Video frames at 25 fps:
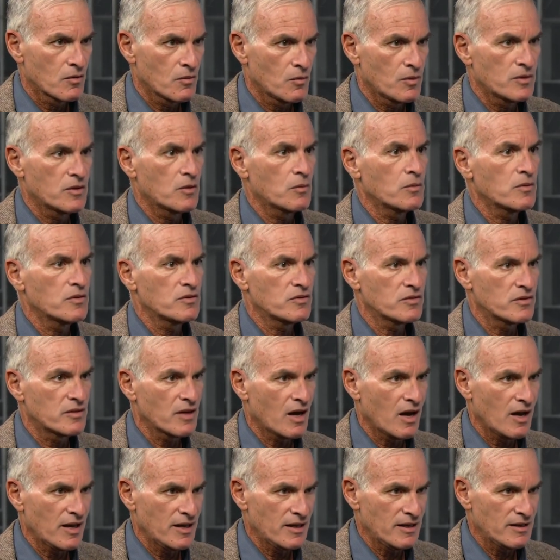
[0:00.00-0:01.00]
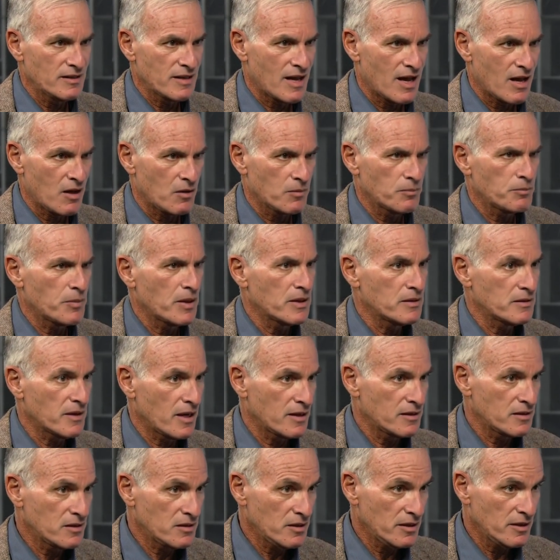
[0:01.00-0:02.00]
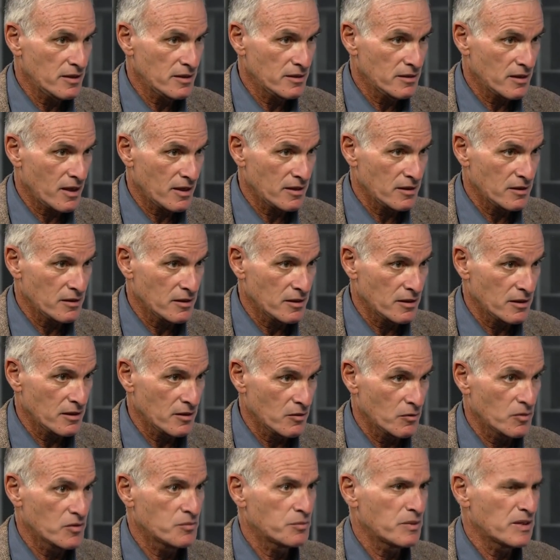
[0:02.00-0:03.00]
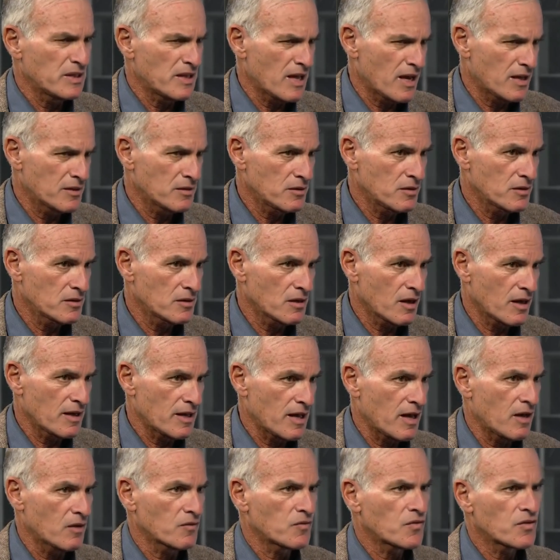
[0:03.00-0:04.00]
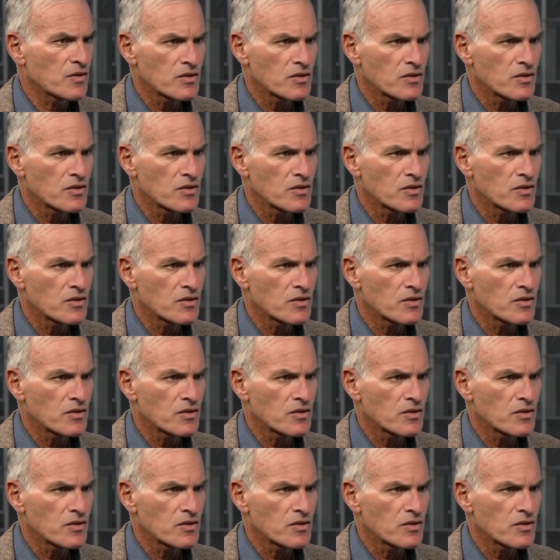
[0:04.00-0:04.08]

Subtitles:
out by 1990, it began to die out.